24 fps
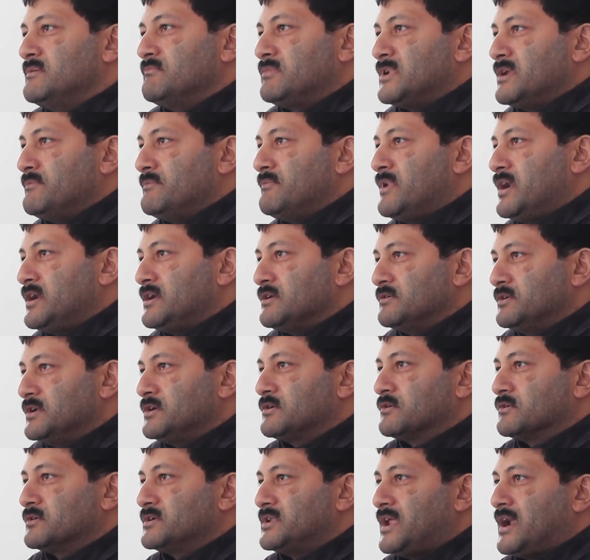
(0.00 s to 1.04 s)
to implement
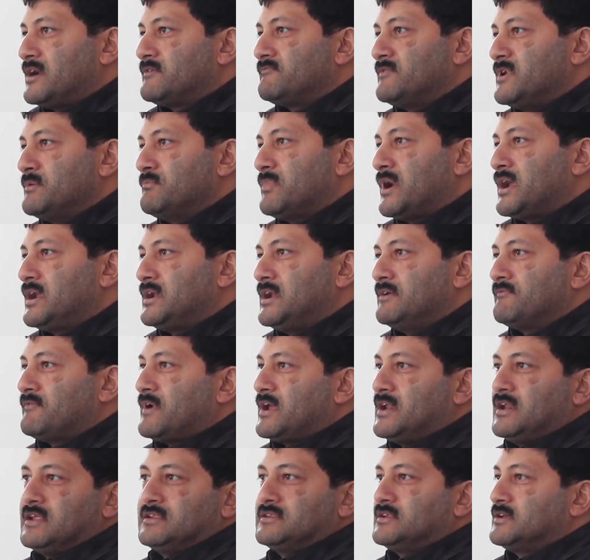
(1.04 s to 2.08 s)
Unicode that way by
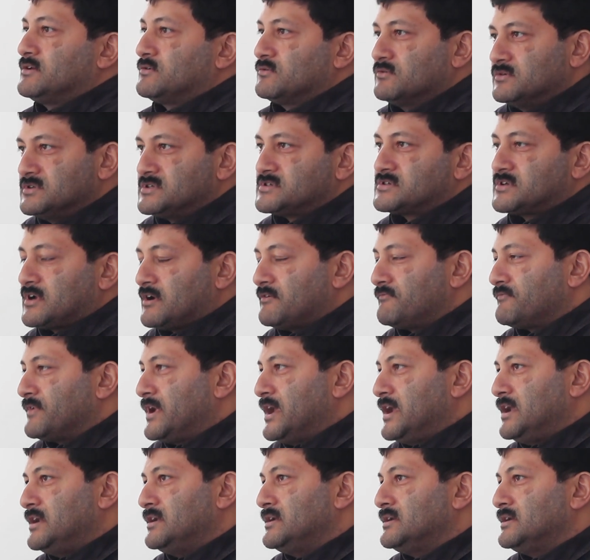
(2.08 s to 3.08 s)
defining their own stuff.